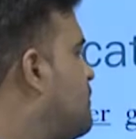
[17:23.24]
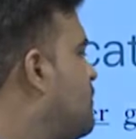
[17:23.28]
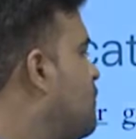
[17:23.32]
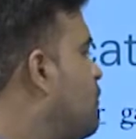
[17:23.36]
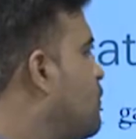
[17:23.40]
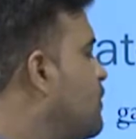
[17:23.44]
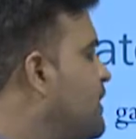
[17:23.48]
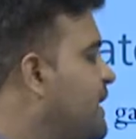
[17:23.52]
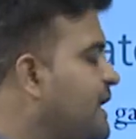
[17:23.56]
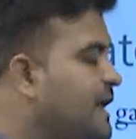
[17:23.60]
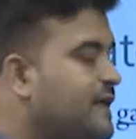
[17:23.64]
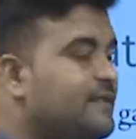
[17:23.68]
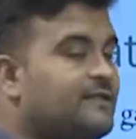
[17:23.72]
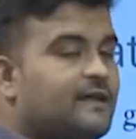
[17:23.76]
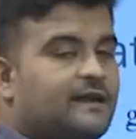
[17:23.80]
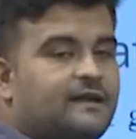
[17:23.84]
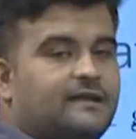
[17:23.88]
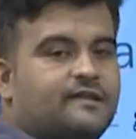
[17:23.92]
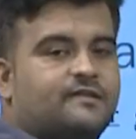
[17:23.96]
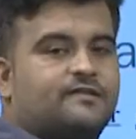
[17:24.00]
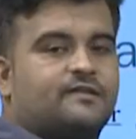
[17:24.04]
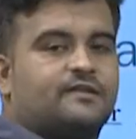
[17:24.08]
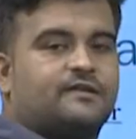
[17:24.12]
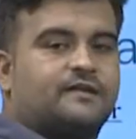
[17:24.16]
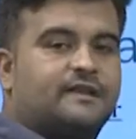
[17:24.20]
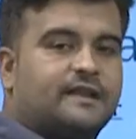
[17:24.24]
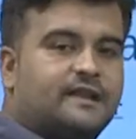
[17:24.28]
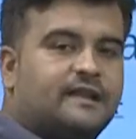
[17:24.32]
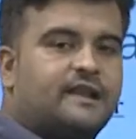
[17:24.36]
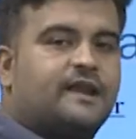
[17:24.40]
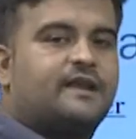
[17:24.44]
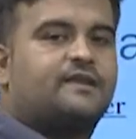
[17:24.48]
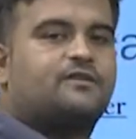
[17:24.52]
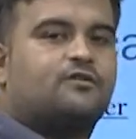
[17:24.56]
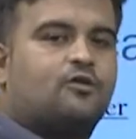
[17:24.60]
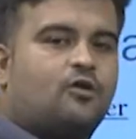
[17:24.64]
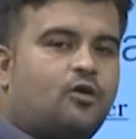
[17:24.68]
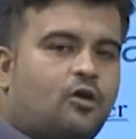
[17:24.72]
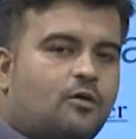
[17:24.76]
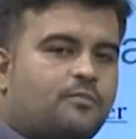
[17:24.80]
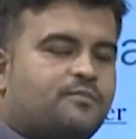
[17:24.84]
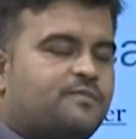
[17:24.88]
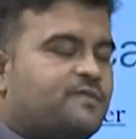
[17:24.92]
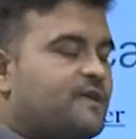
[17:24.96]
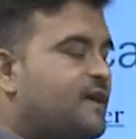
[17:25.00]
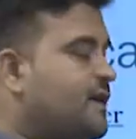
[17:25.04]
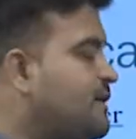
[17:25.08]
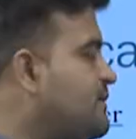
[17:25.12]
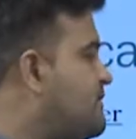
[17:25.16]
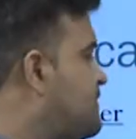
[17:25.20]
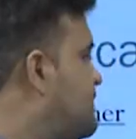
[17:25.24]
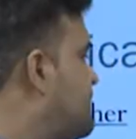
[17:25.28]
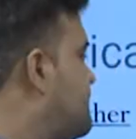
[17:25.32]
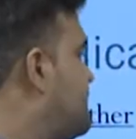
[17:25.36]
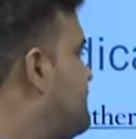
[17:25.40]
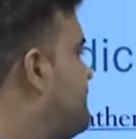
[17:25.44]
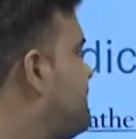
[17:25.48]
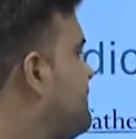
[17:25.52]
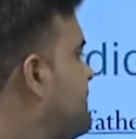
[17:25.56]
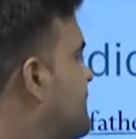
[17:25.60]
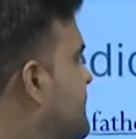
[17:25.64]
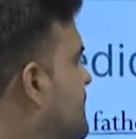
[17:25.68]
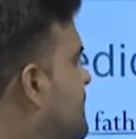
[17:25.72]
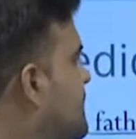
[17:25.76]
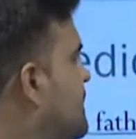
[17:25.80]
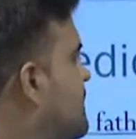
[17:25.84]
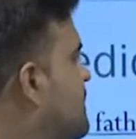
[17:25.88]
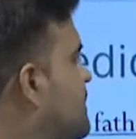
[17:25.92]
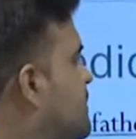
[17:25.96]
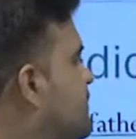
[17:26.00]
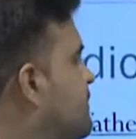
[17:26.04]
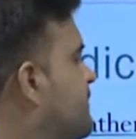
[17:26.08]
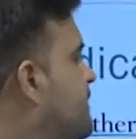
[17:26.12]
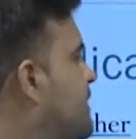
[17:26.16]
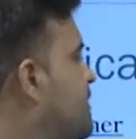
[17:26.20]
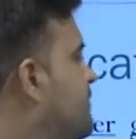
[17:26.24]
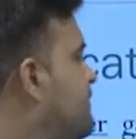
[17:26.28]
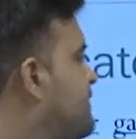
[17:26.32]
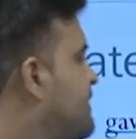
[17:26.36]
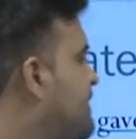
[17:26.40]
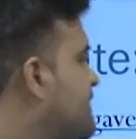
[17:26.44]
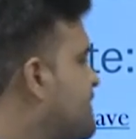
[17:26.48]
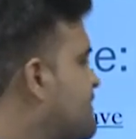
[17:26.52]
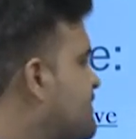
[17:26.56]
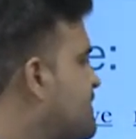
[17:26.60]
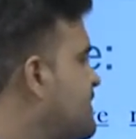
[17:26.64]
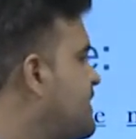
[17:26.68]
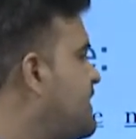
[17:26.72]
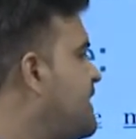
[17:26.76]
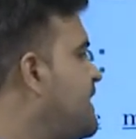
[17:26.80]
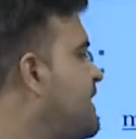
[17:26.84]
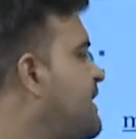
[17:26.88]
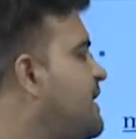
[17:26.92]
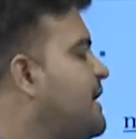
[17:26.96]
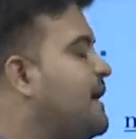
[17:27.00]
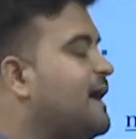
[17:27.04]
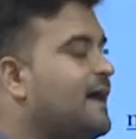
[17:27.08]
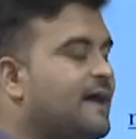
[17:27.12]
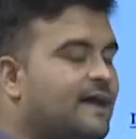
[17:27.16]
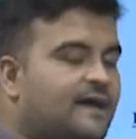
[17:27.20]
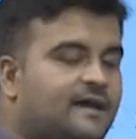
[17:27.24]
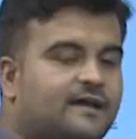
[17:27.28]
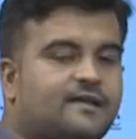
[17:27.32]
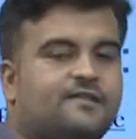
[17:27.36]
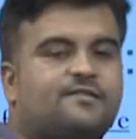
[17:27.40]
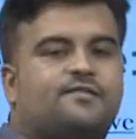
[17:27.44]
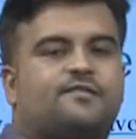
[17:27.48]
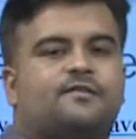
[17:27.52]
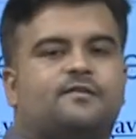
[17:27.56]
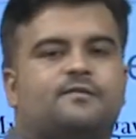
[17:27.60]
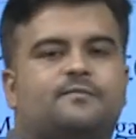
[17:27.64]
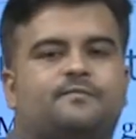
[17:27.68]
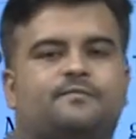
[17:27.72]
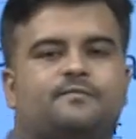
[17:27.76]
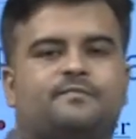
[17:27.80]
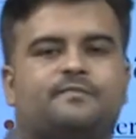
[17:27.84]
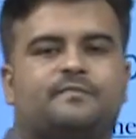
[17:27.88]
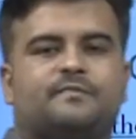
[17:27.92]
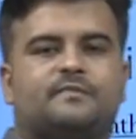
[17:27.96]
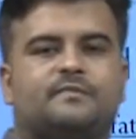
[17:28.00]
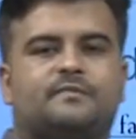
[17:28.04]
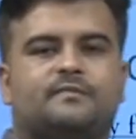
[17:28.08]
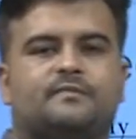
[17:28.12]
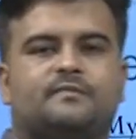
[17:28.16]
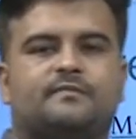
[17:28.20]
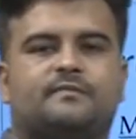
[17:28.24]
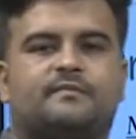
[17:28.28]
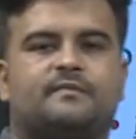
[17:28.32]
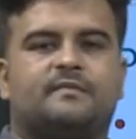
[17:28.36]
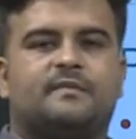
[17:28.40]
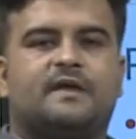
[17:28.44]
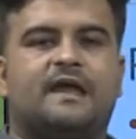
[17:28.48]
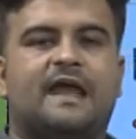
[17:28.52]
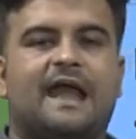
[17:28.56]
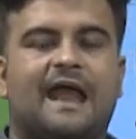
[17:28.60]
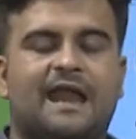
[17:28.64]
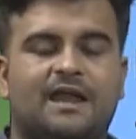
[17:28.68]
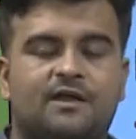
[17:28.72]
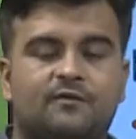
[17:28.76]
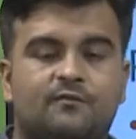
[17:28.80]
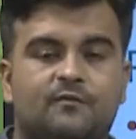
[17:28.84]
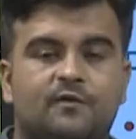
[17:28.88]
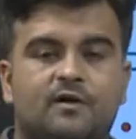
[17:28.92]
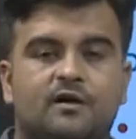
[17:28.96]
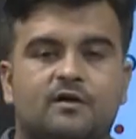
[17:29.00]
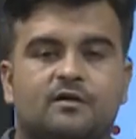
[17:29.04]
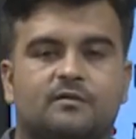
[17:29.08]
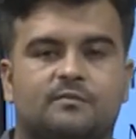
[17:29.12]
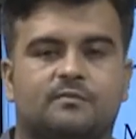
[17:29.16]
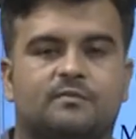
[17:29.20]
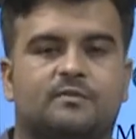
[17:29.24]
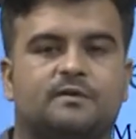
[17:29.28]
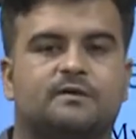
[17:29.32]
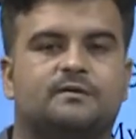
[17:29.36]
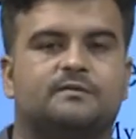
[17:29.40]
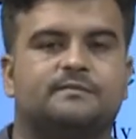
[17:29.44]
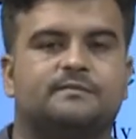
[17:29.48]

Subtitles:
OD, that is direct object, we have yesterday as adverb,